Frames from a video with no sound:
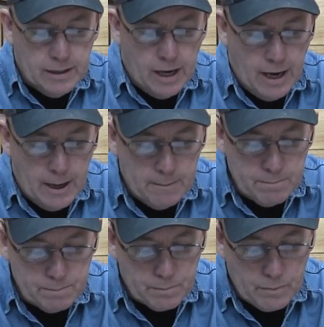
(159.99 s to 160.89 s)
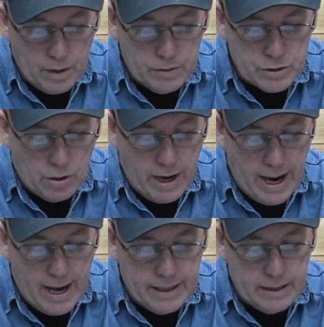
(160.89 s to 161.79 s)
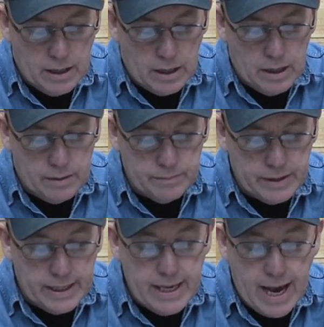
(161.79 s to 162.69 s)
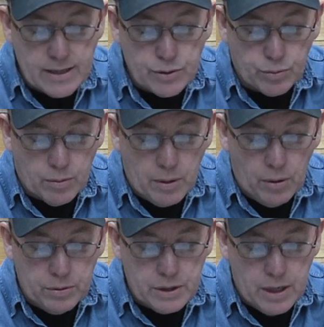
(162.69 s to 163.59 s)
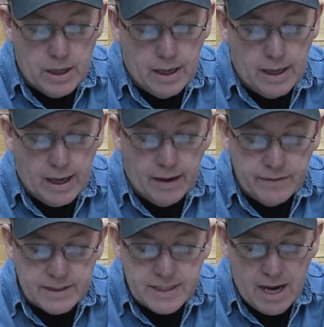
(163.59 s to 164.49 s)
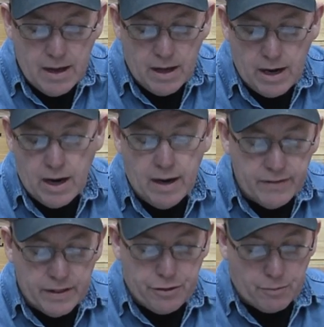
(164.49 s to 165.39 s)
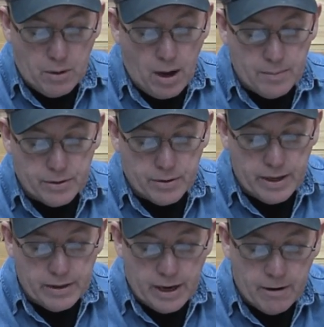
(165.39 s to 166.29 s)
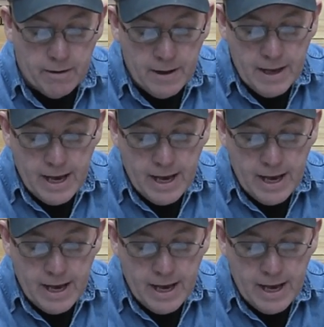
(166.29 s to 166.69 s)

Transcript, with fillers: Um, so I had, uh, he has a remote uh, oven, uh, oven thermometer in there,